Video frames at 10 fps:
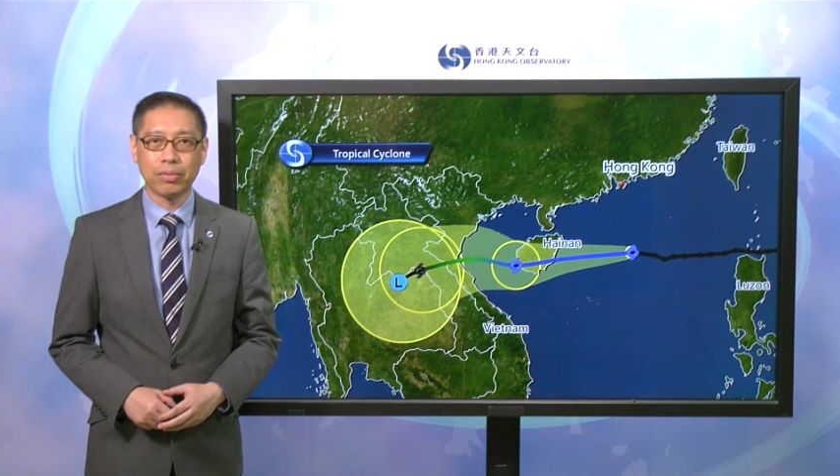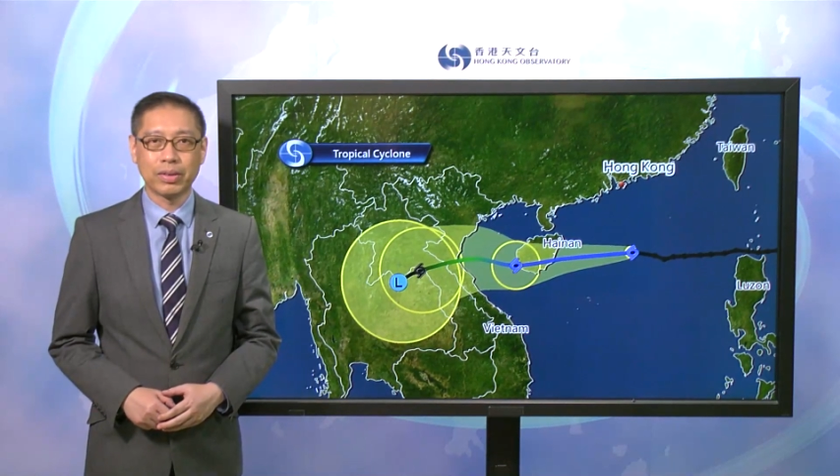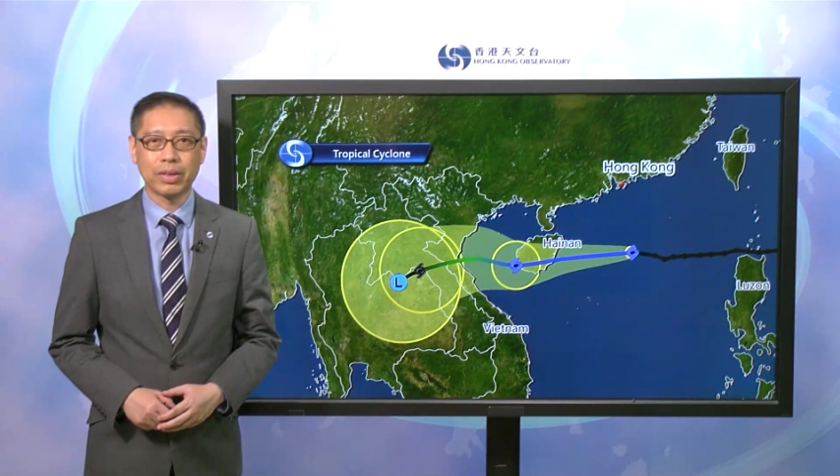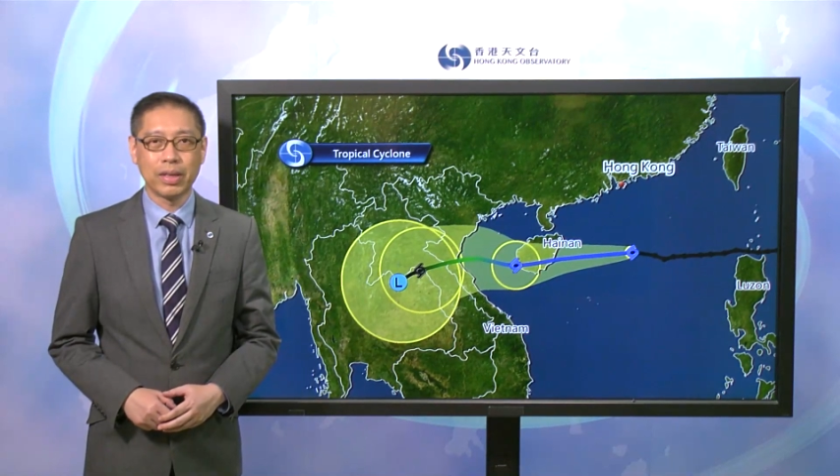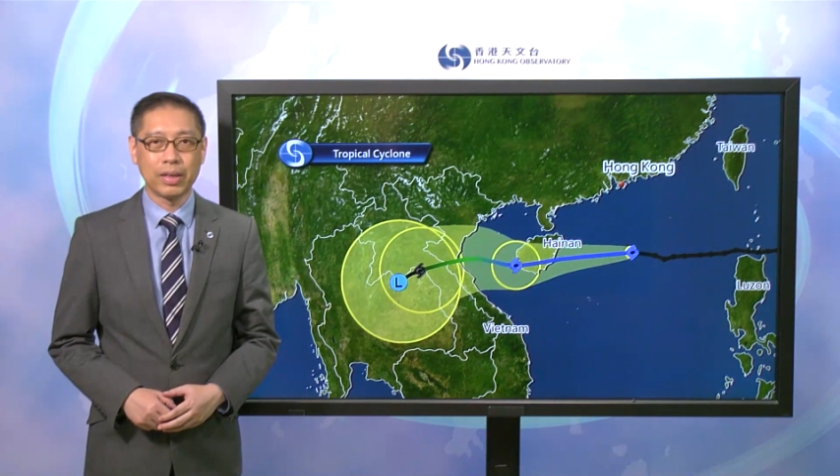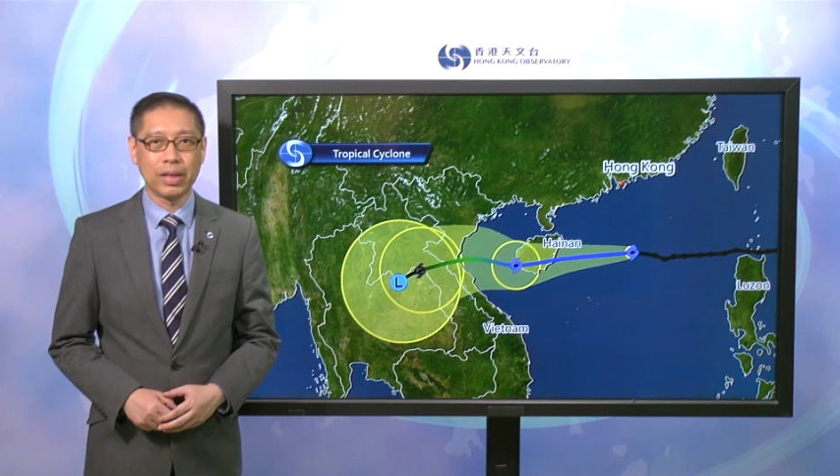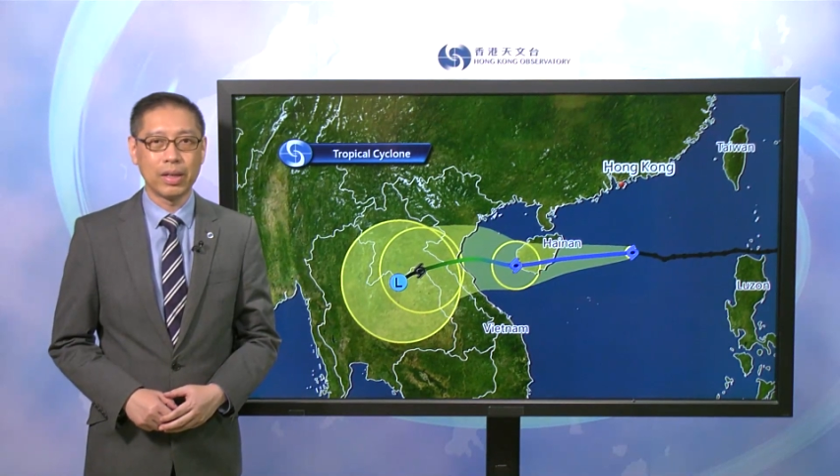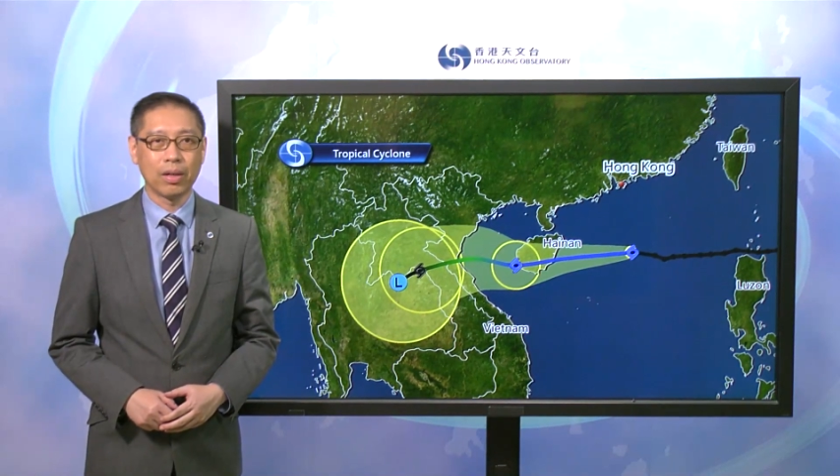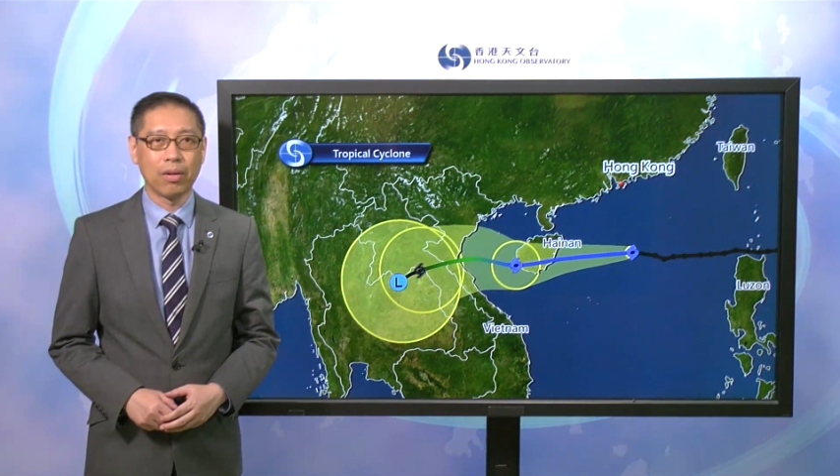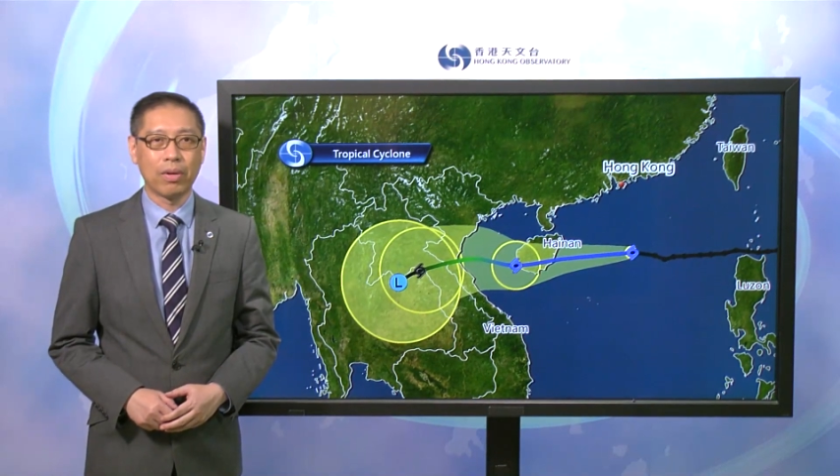
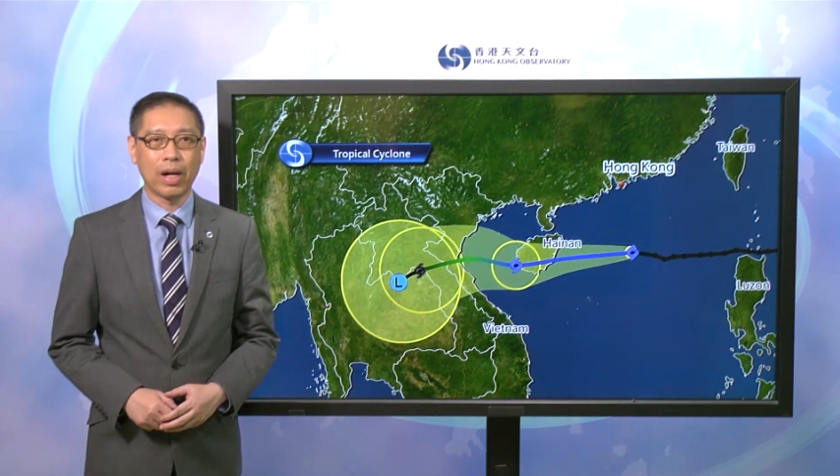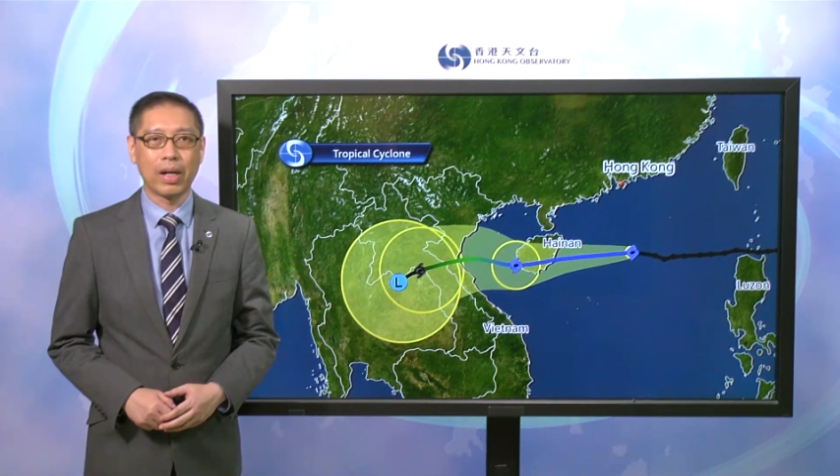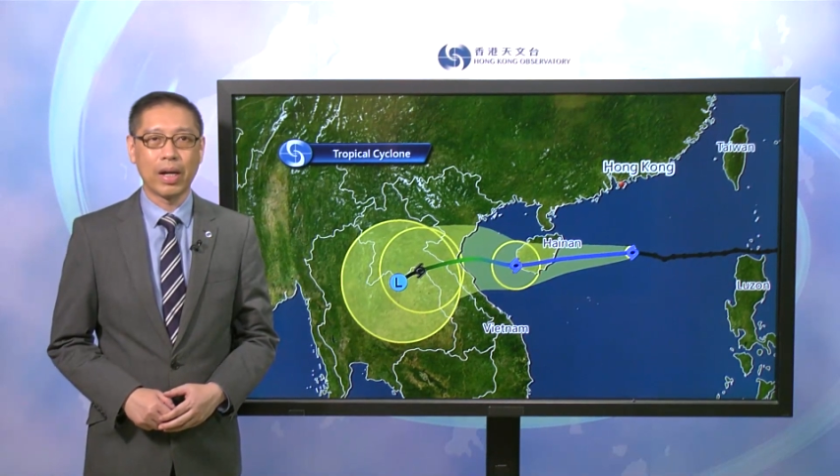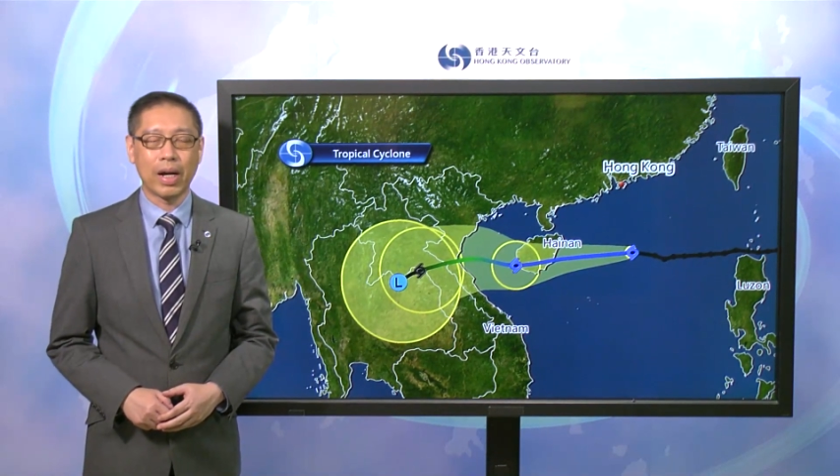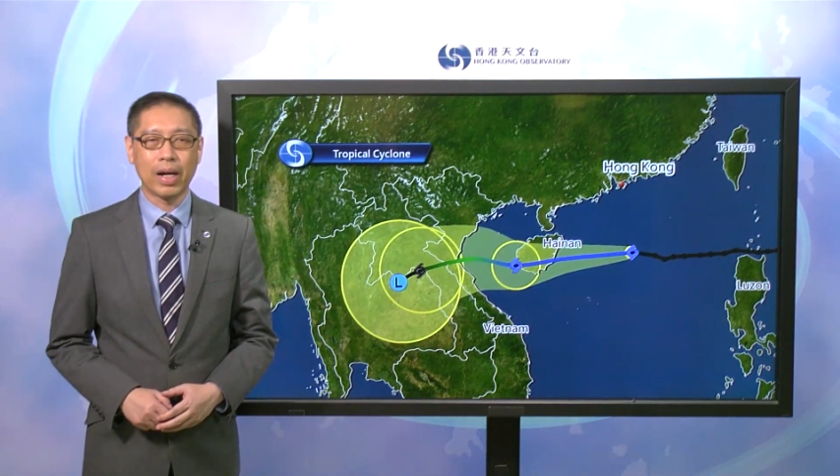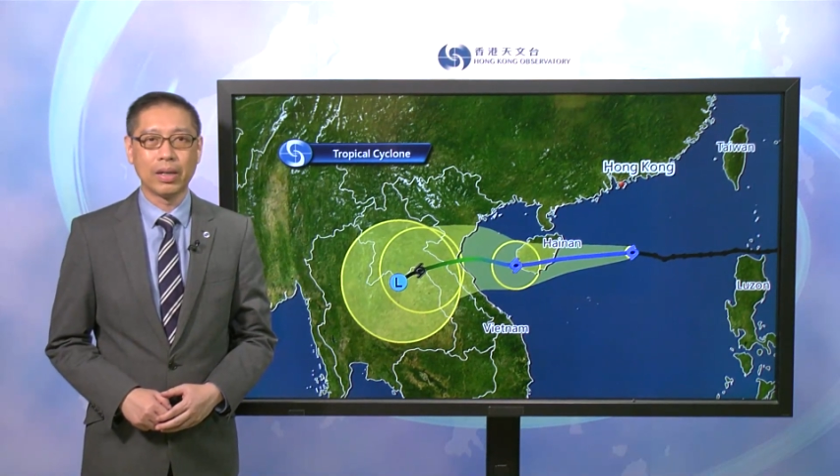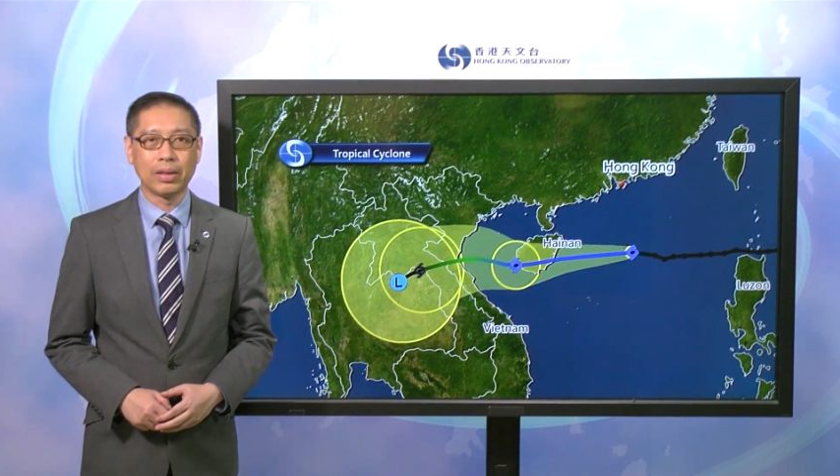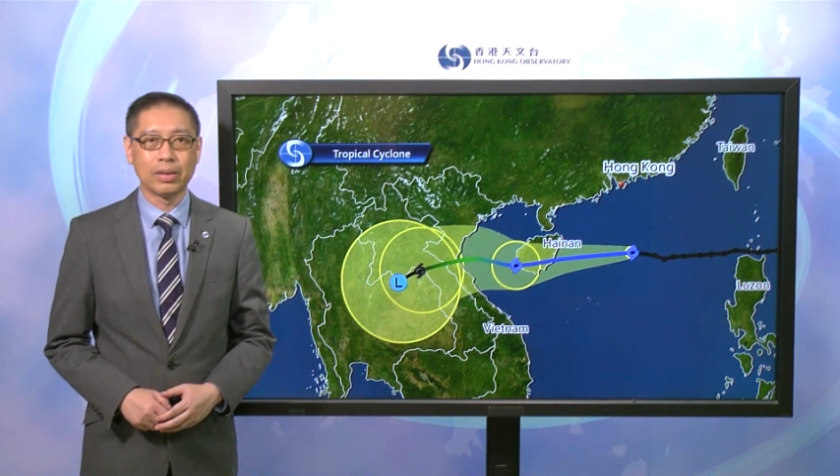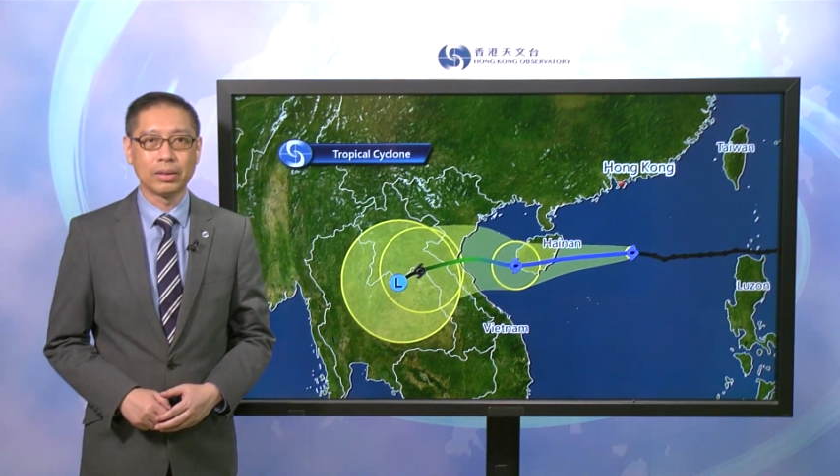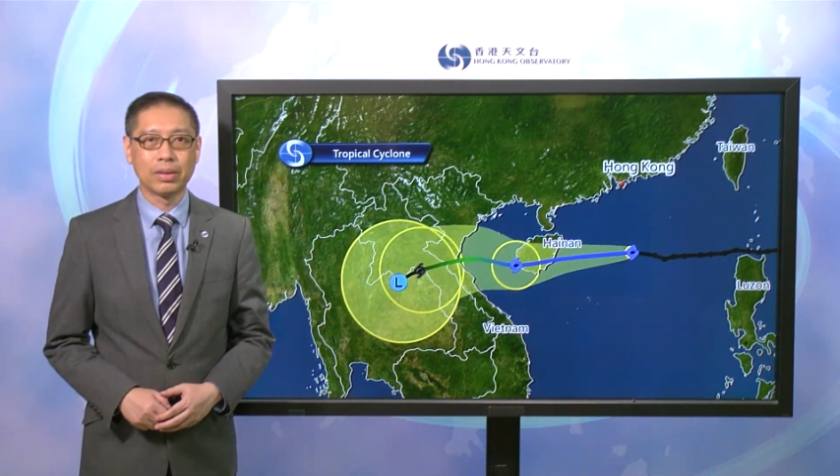vicinity of Hainan Island.